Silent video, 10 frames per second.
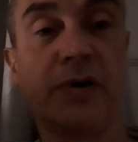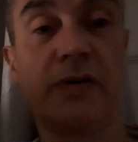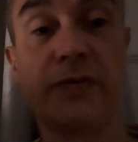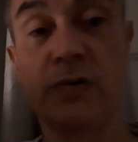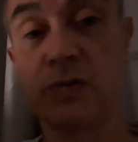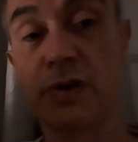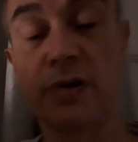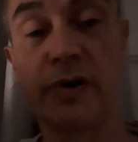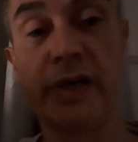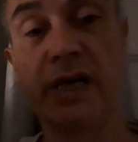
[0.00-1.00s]
but I've also
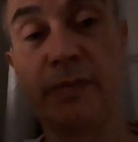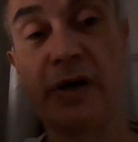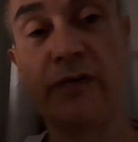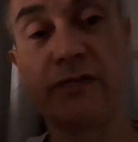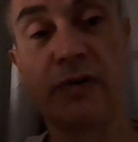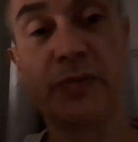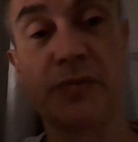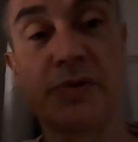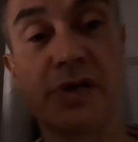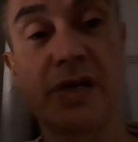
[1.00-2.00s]
got an email from
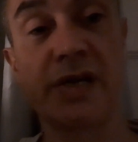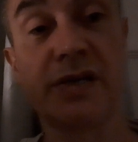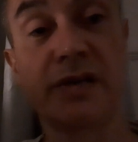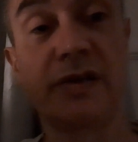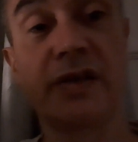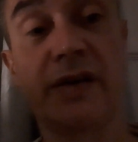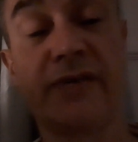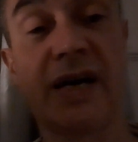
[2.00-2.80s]
them stating that they've